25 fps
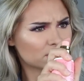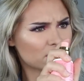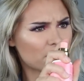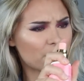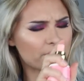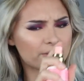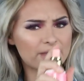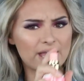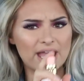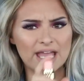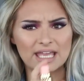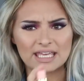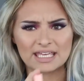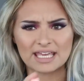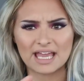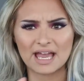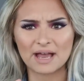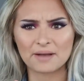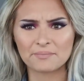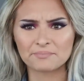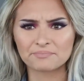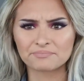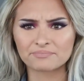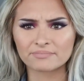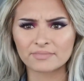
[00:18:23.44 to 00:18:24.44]
Okay,
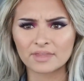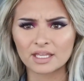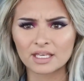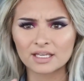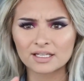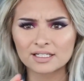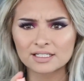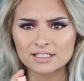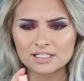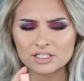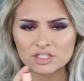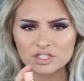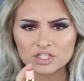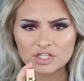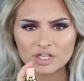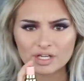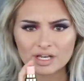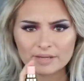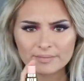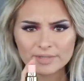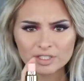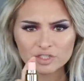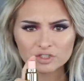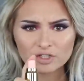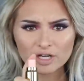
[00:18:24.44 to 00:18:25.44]
yeah. So
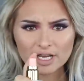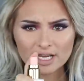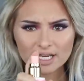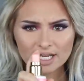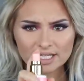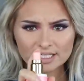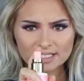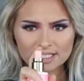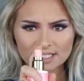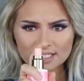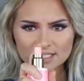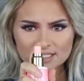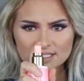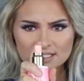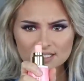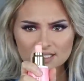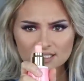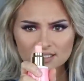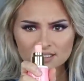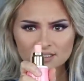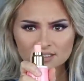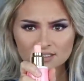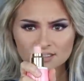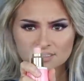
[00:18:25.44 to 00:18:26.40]
let me try it like this.